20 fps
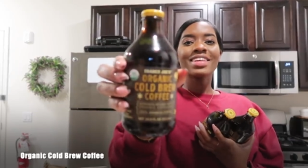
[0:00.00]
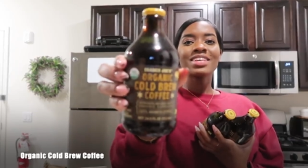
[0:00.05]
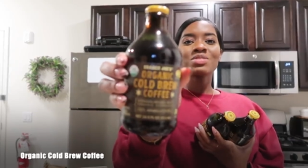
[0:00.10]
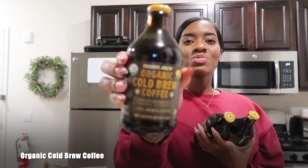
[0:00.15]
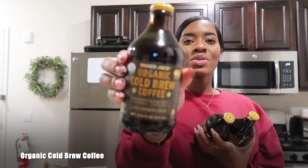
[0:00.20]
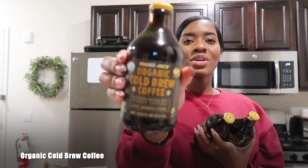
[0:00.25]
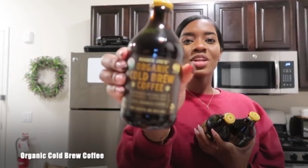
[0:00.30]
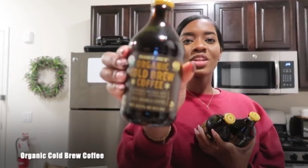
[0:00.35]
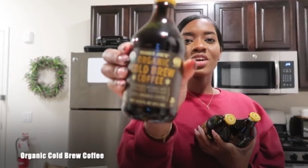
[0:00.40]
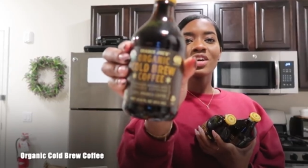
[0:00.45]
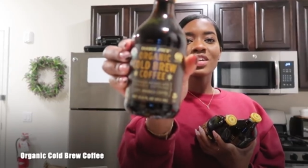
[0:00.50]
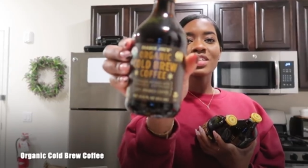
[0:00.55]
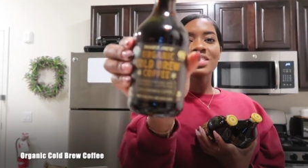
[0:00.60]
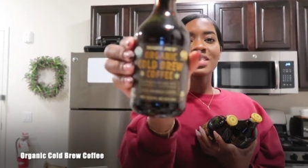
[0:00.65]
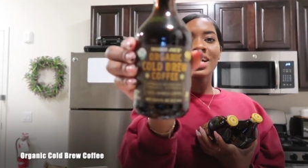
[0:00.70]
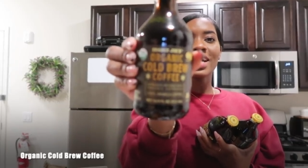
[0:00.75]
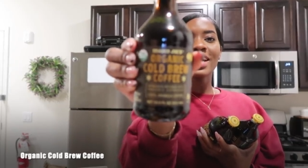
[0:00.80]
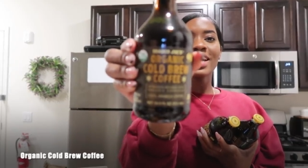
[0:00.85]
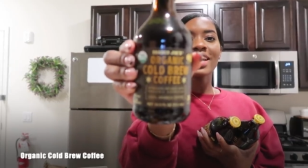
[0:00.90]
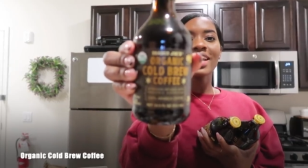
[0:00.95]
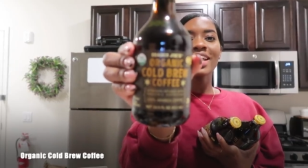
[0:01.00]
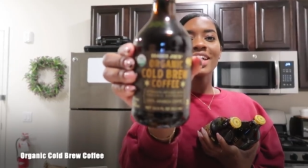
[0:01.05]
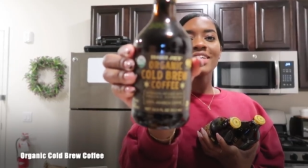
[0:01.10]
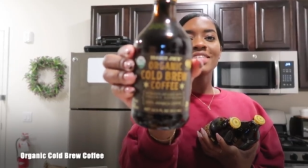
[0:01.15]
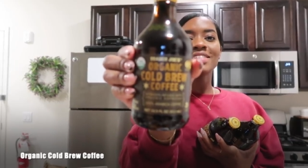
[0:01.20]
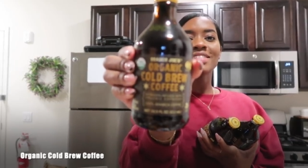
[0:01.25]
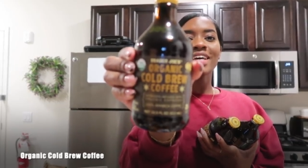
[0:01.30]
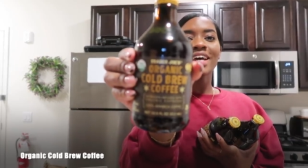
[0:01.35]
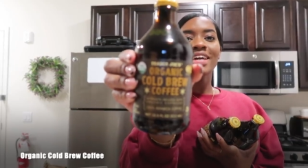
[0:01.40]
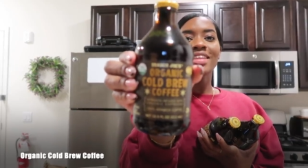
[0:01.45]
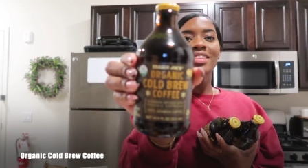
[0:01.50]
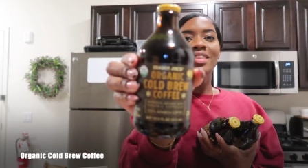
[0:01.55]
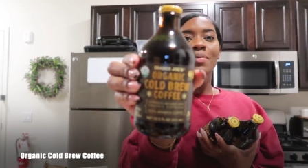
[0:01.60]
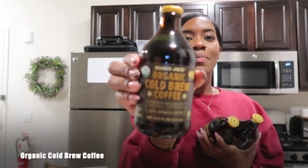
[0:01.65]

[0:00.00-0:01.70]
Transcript: this is what it looks like. It's like